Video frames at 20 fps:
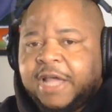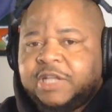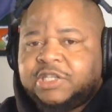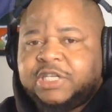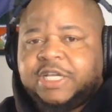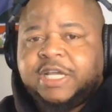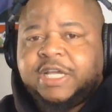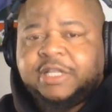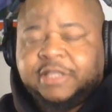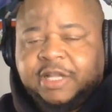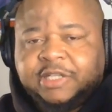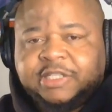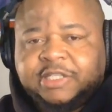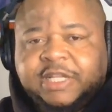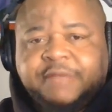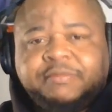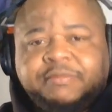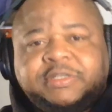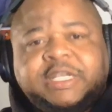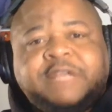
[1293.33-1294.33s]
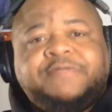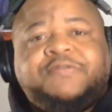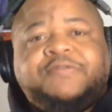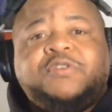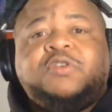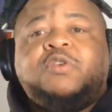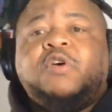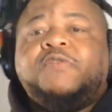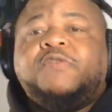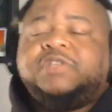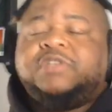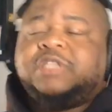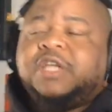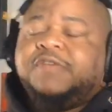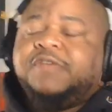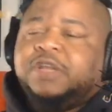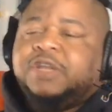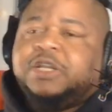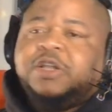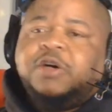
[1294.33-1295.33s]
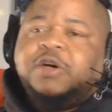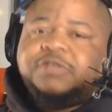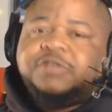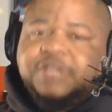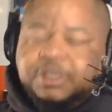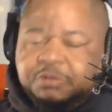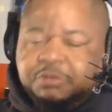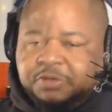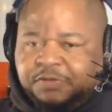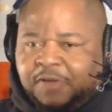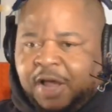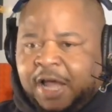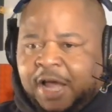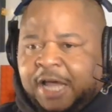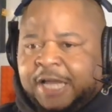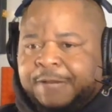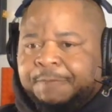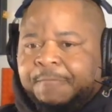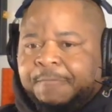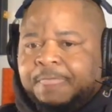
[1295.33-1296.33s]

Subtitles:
She hit that 17-footer over Stephanie Dawson. It was fine.